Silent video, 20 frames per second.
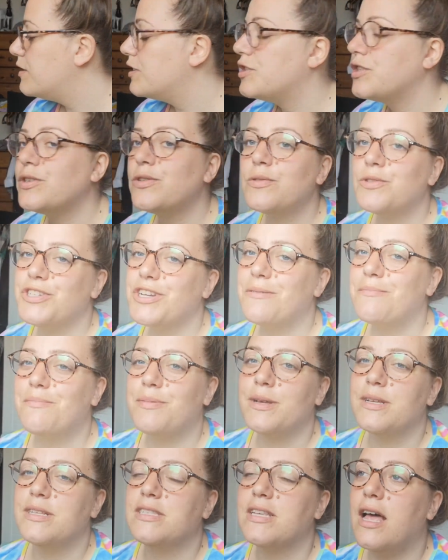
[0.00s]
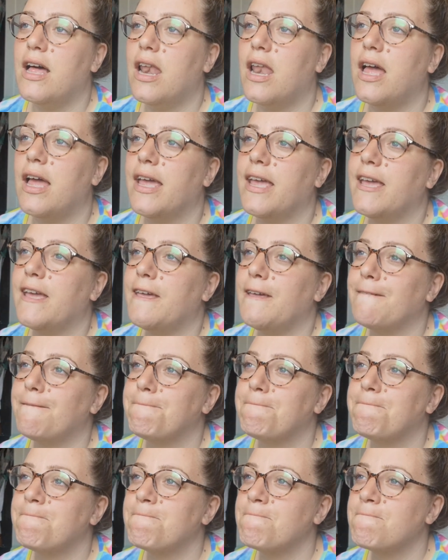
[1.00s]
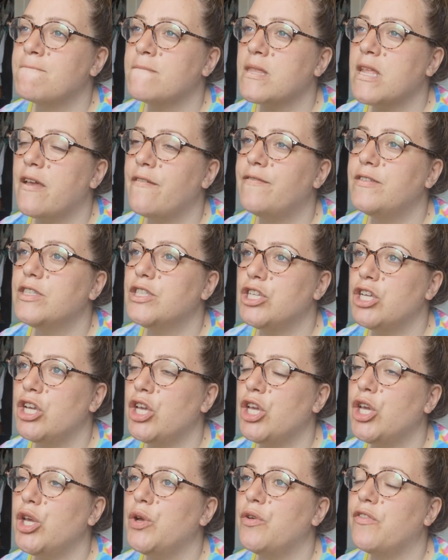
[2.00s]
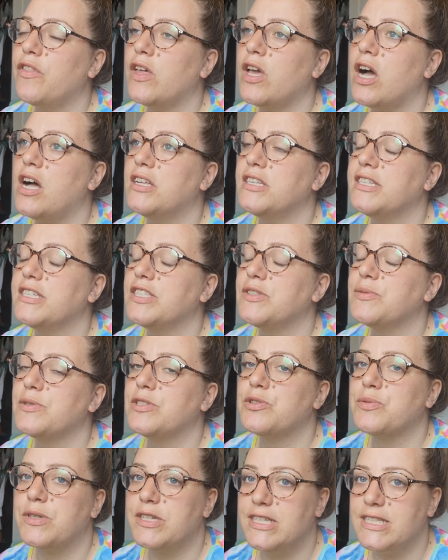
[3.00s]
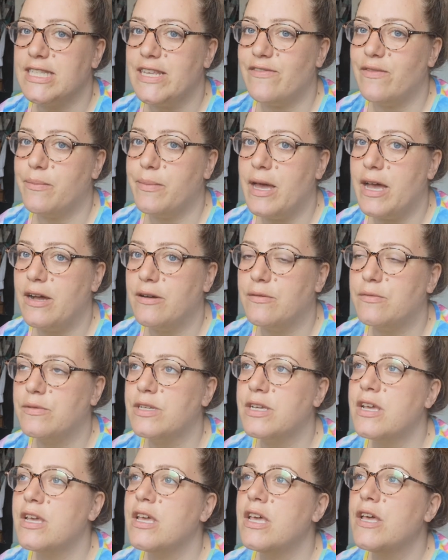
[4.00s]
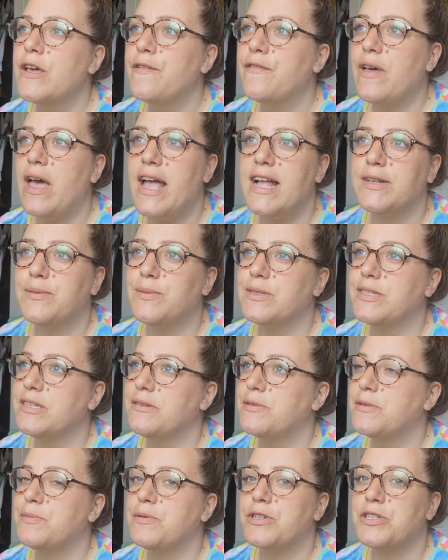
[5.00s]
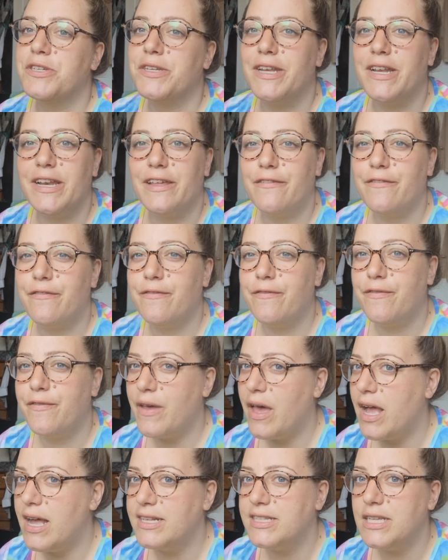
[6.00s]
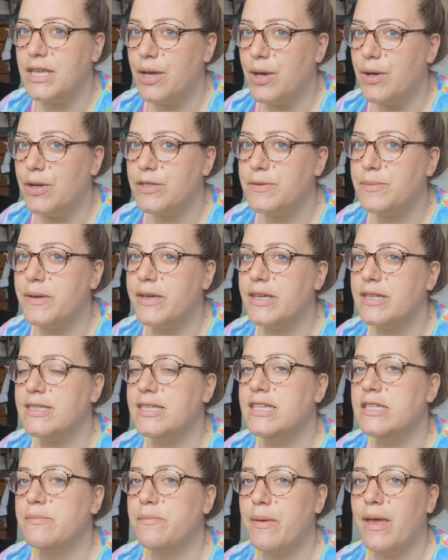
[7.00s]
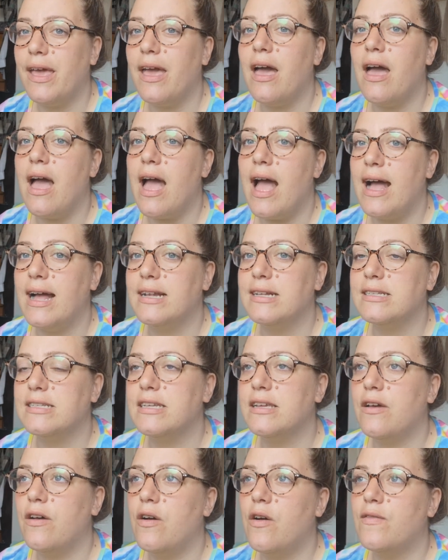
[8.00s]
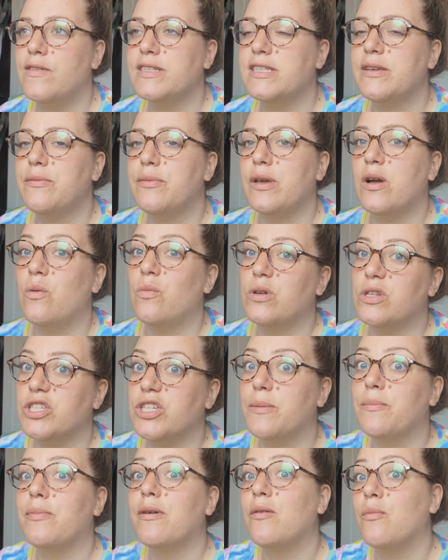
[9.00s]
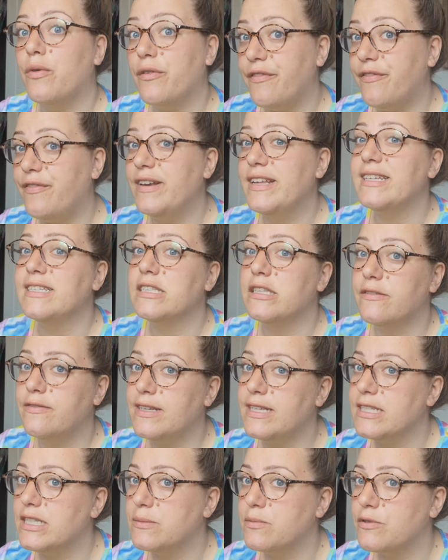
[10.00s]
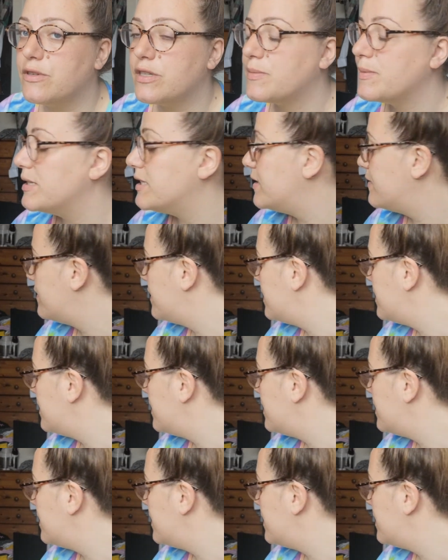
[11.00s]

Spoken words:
The school jumpers are like, for 2 of the cardigans was £27. For Edwards it was pushing nearly 30 odd because he's bigger, and obviously we got 1 jumper and 1 fleece, and the fleece is more expensive